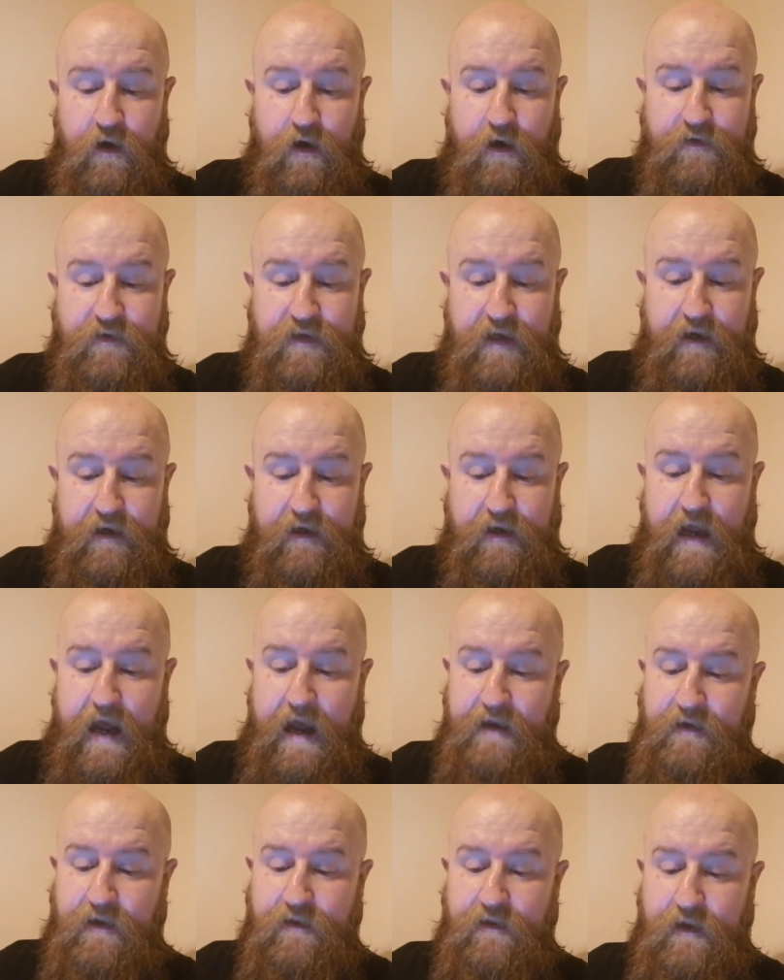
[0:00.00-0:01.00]
had taken
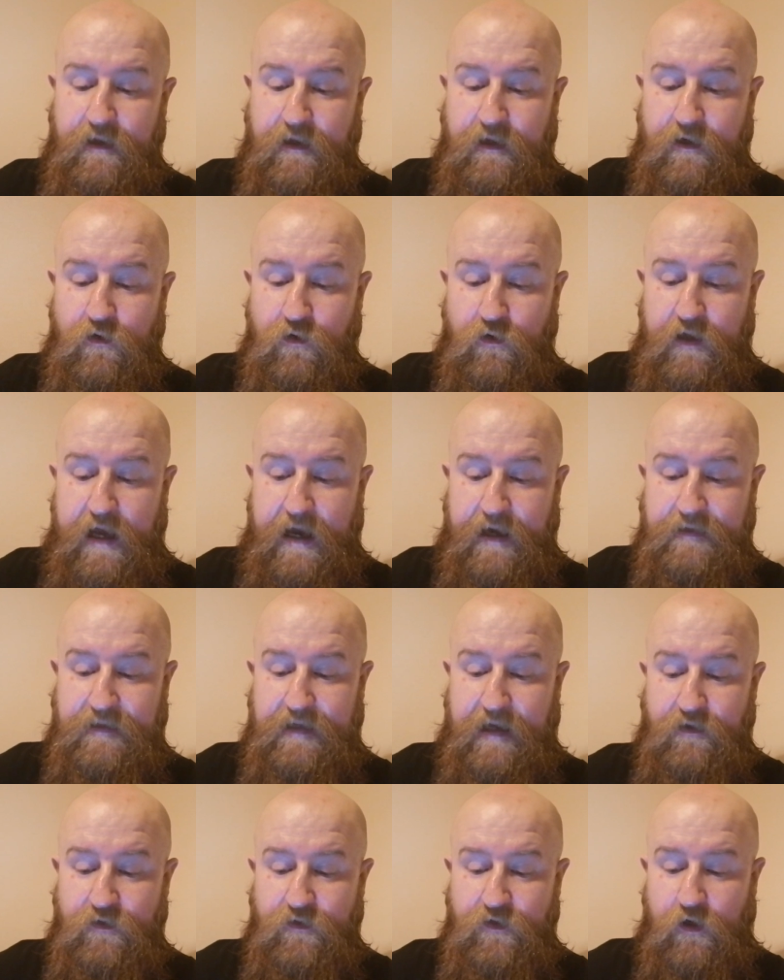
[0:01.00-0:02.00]
anything he could get his
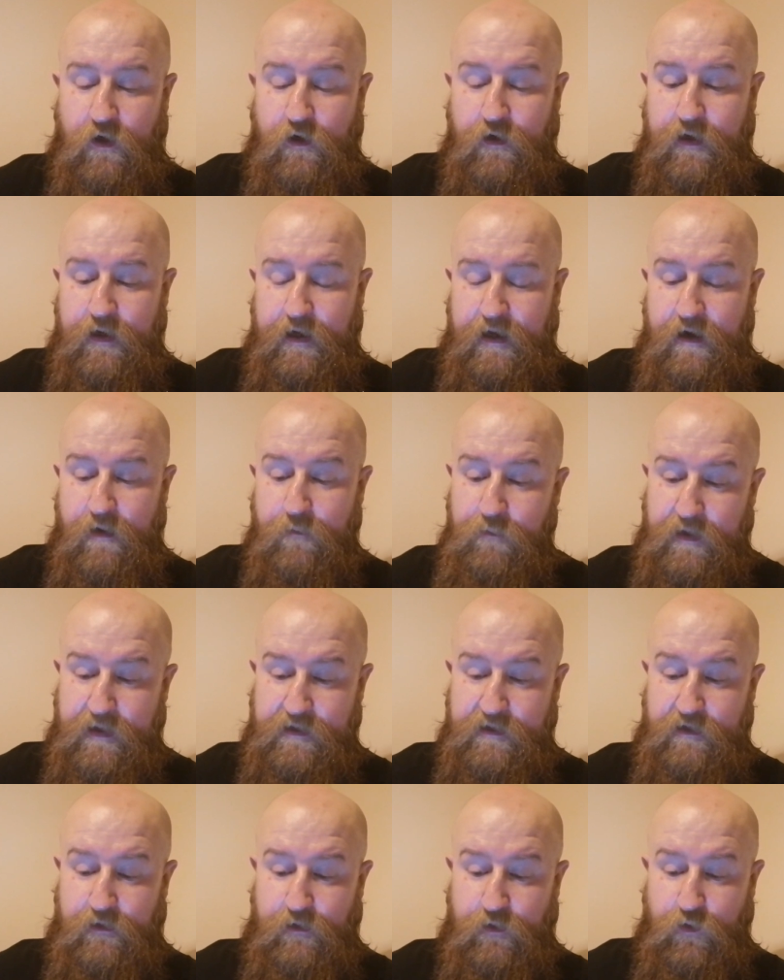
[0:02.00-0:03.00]
hands on in a
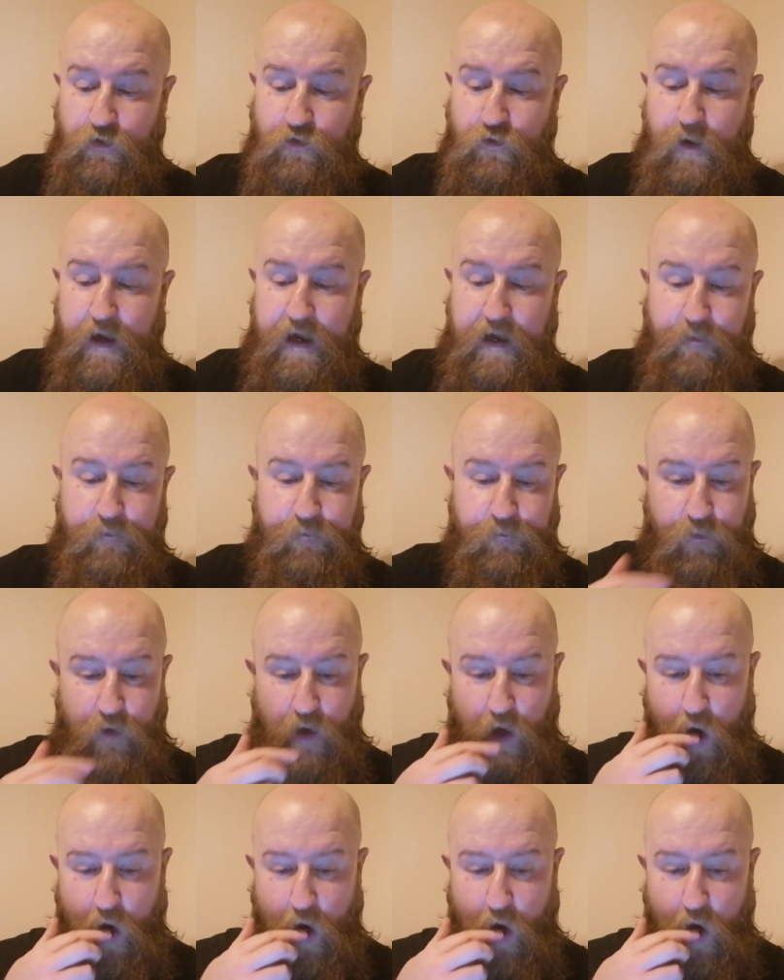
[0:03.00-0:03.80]
bid to lose weight.